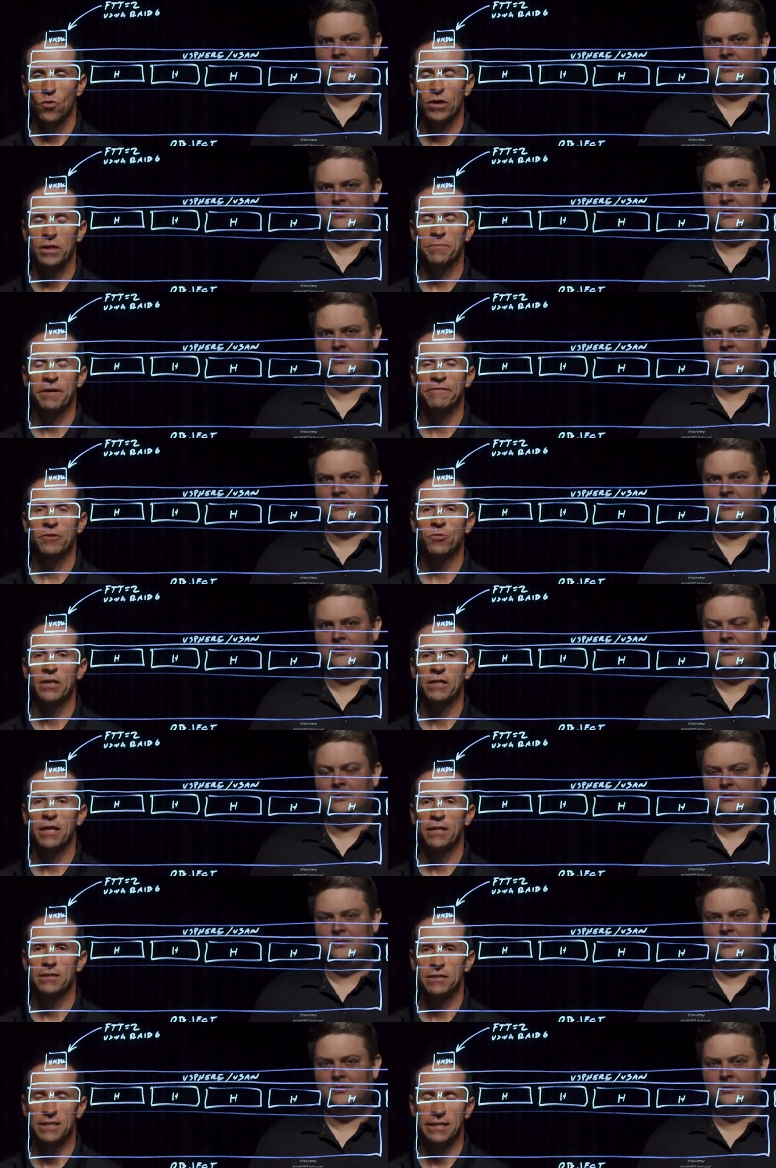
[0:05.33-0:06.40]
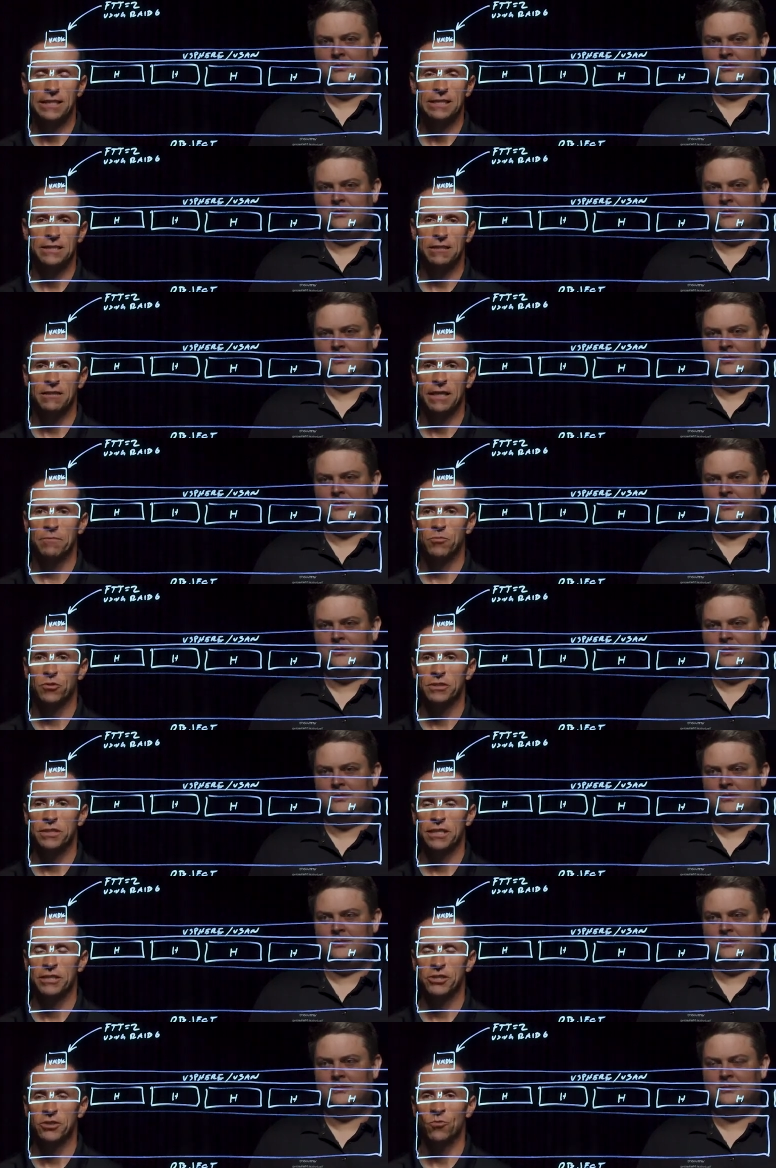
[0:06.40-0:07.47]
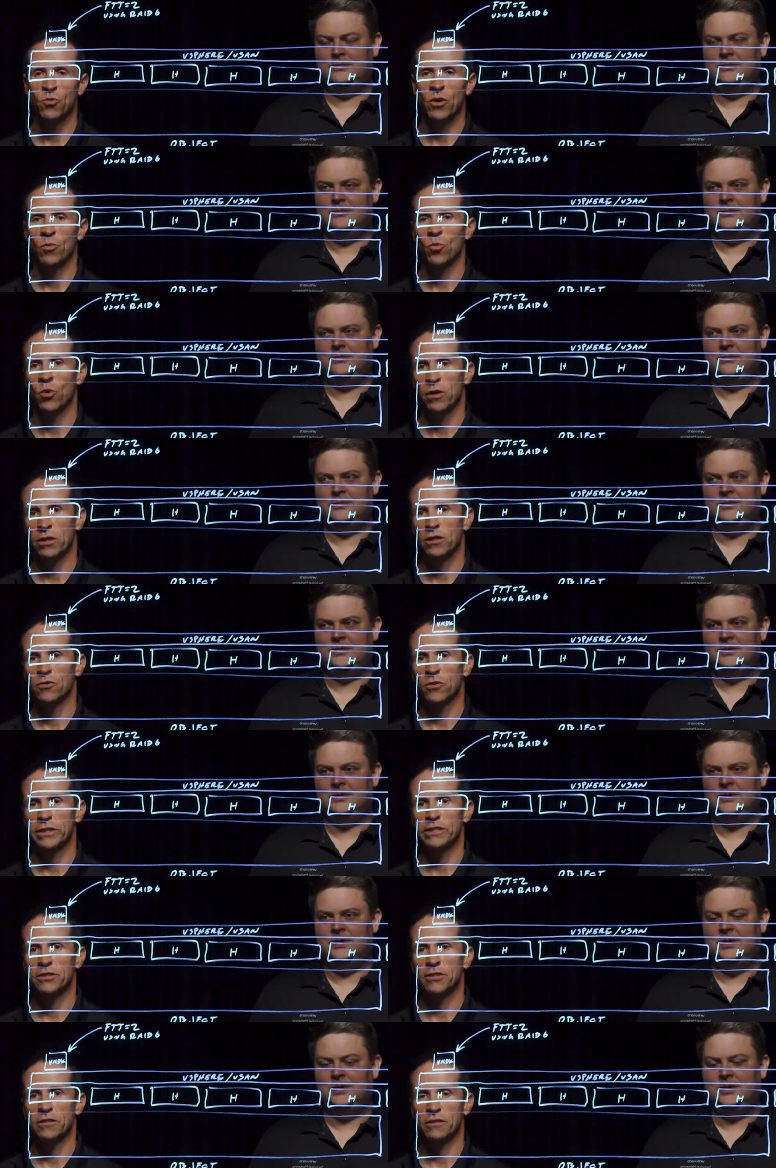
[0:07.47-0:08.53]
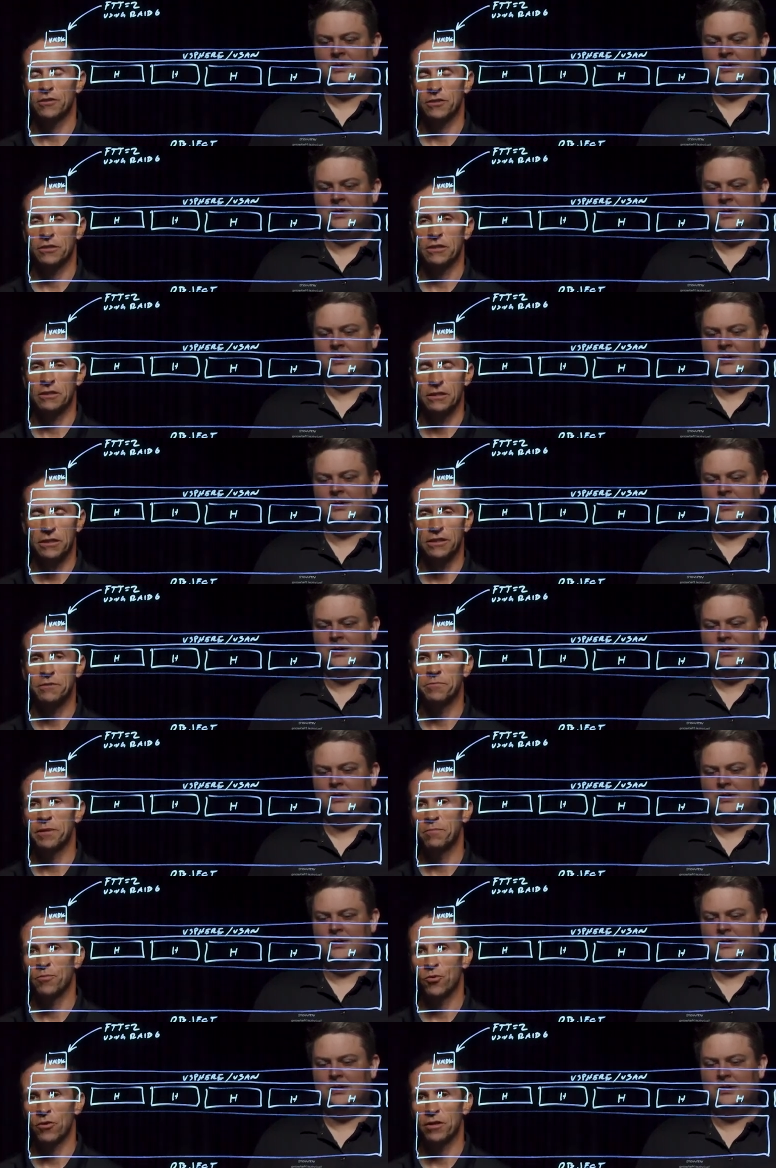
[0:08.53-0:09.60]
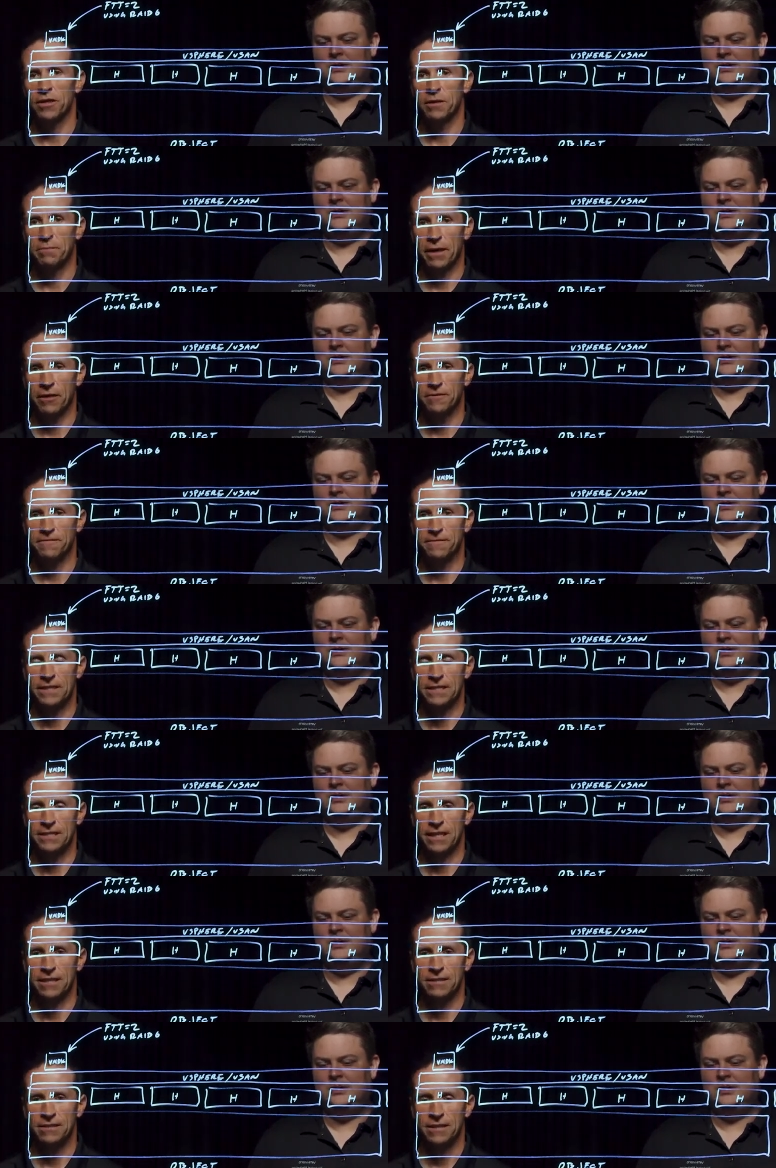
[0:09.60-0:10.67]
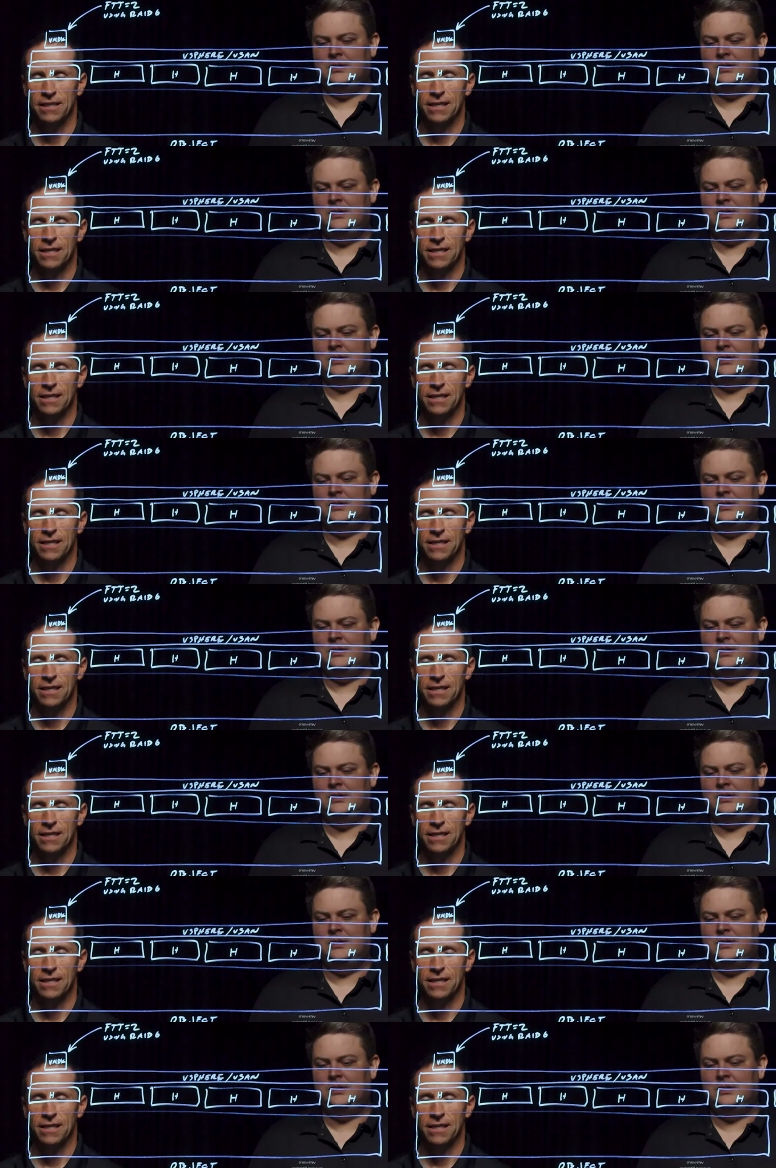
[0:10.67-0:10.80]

Speaker 1: Welcome everyone to this Lightboard session where we're going to learn a little bit more about vSAN.